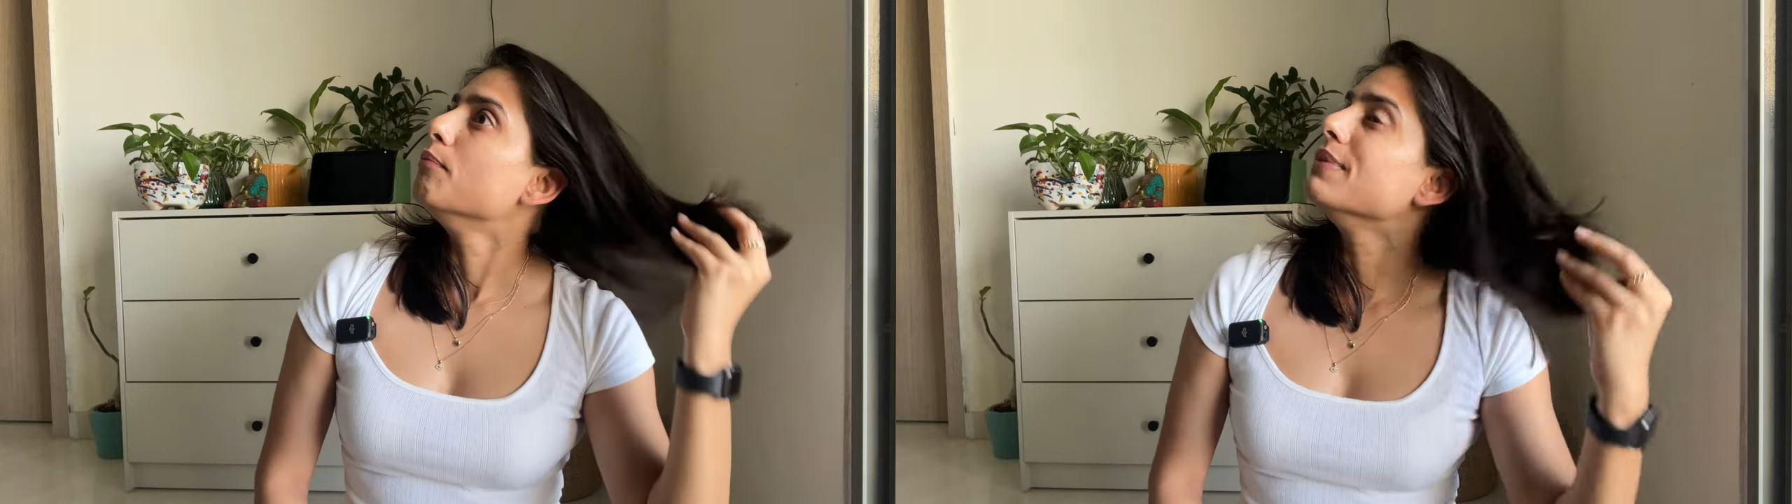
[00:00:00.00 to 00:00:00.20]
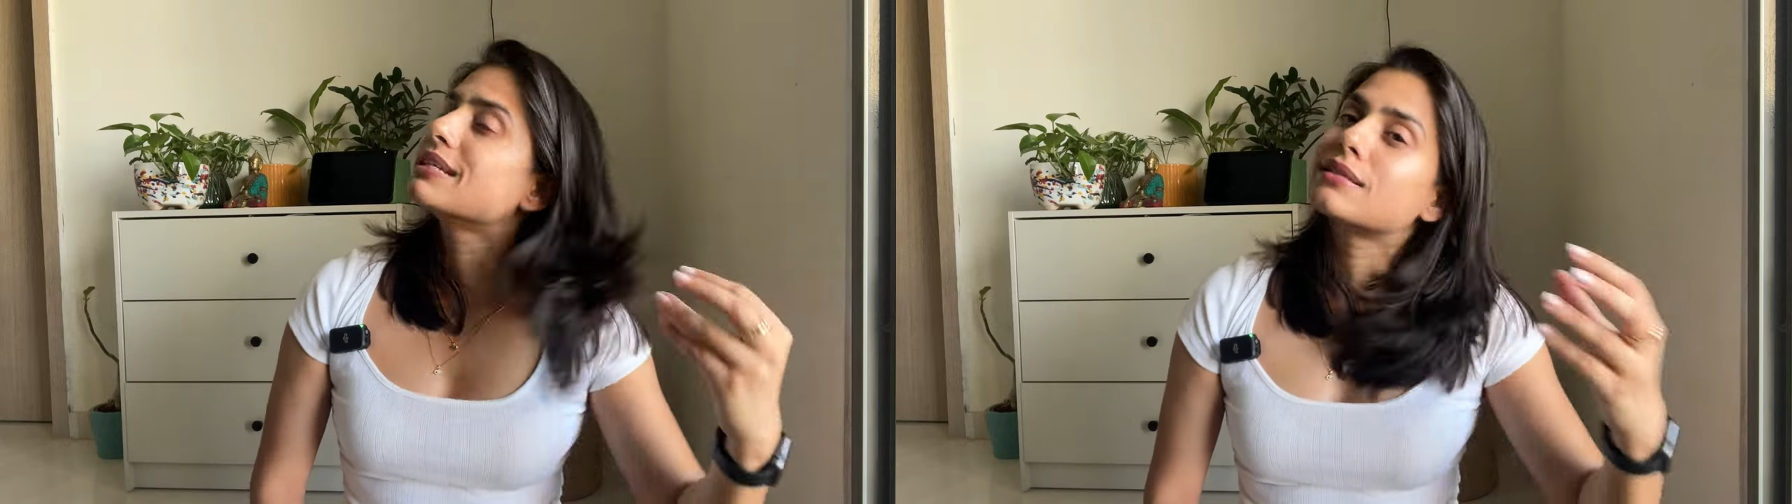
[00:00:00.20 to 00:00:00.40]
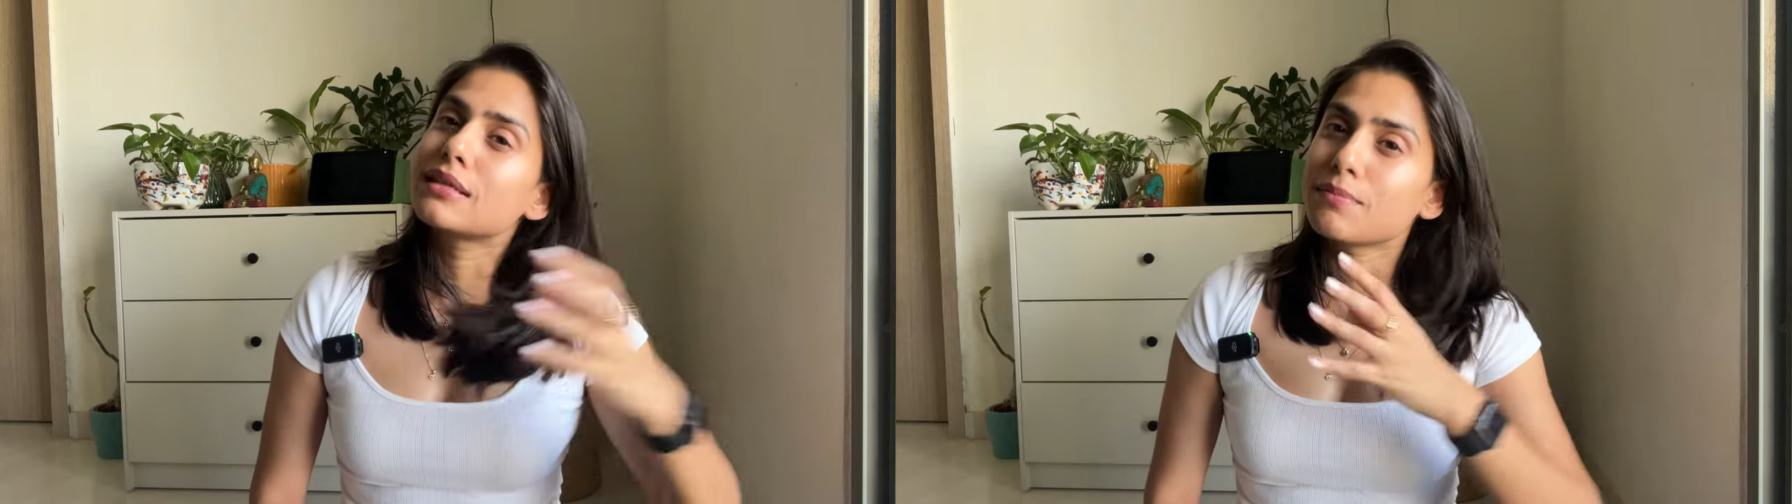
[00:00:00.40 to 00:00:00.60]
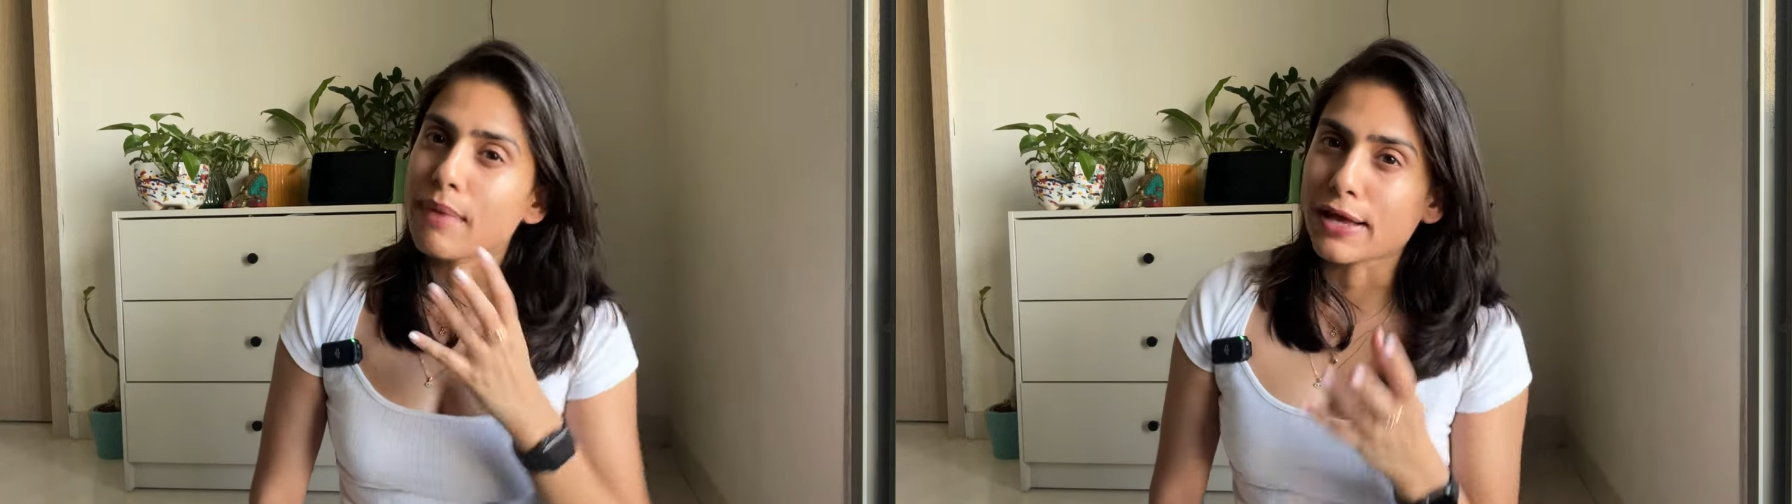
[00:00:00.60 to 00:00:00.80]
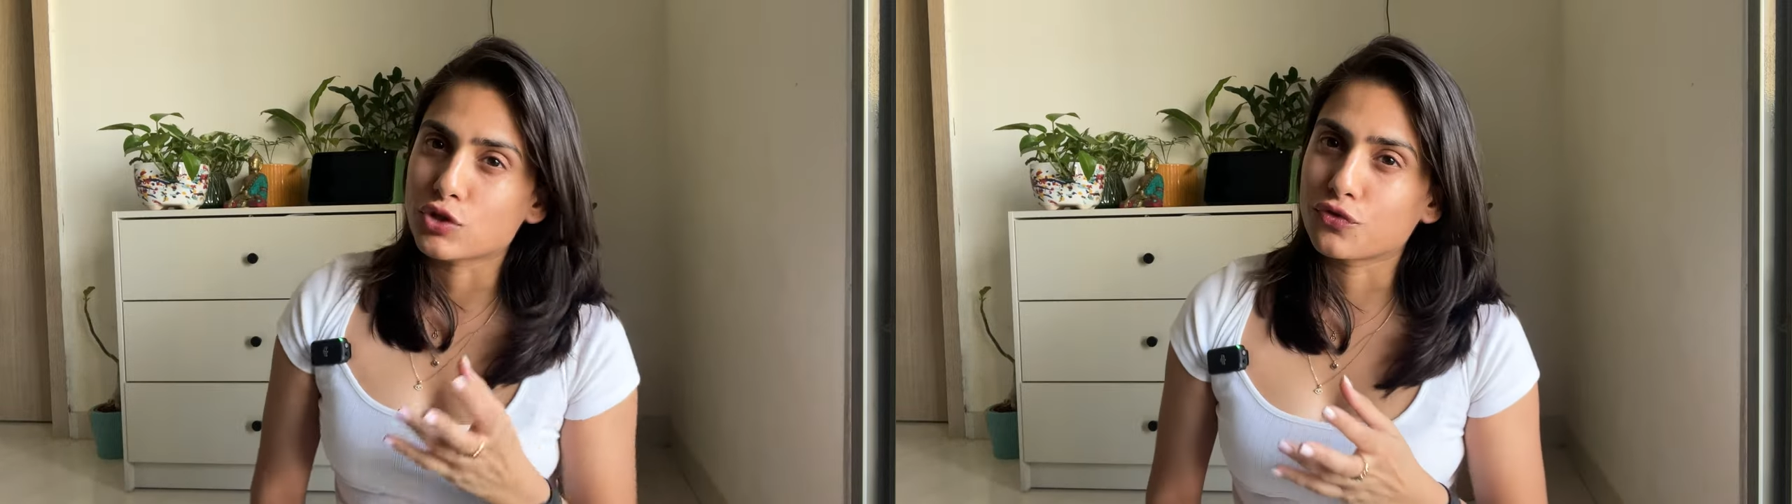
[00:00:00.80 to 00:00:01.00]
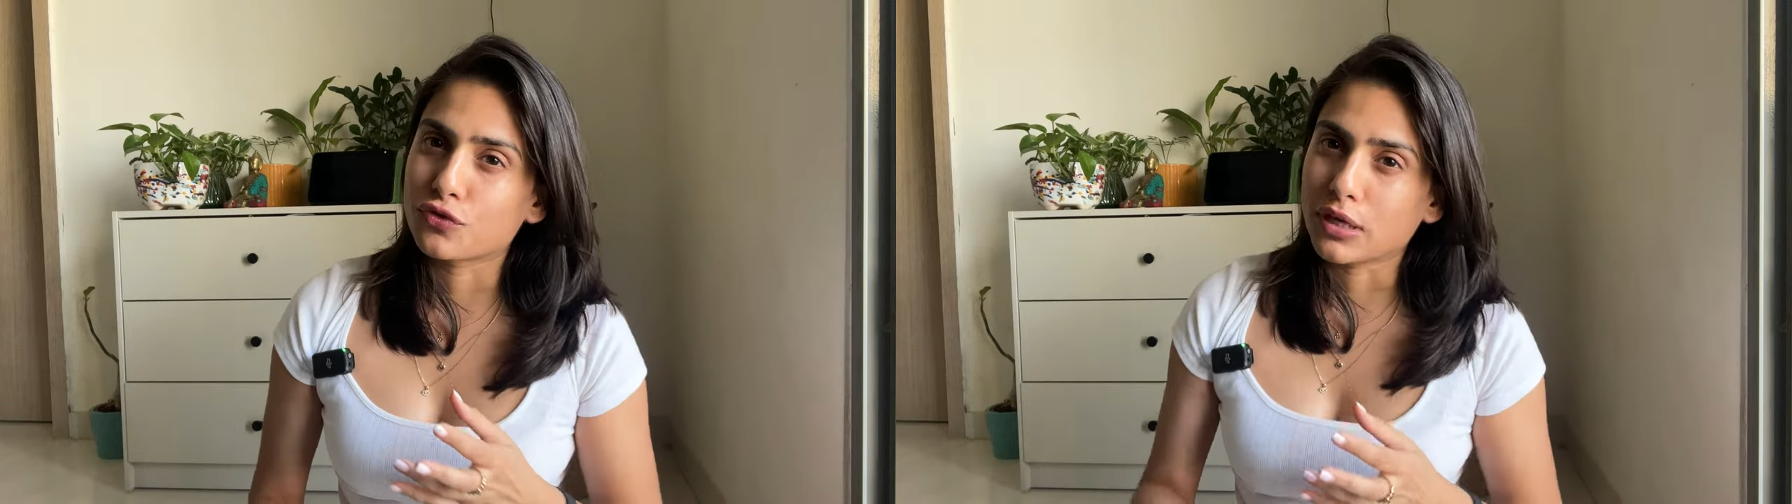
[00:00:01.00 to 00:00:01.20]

mix and match of